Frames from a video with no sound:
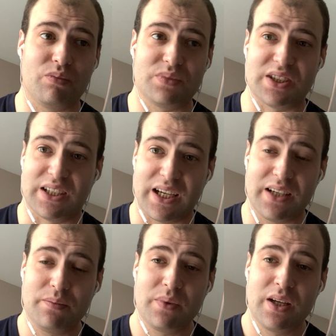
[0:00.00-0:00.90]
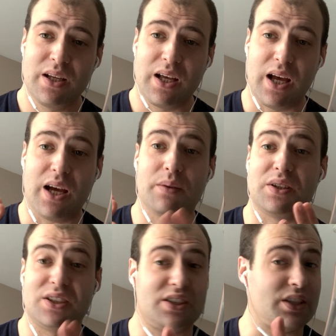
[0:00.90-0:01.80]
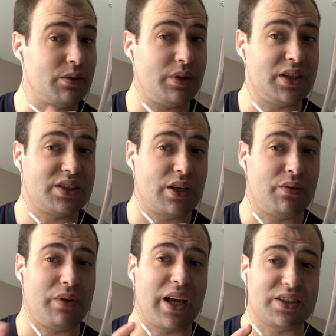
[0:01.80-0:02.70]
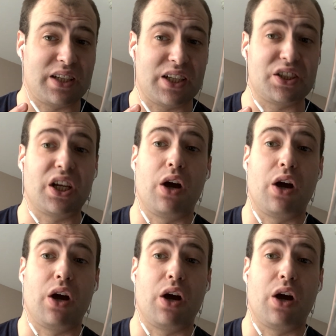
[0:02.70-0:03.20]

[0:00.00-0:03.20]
today, the distillery itself hasn't actually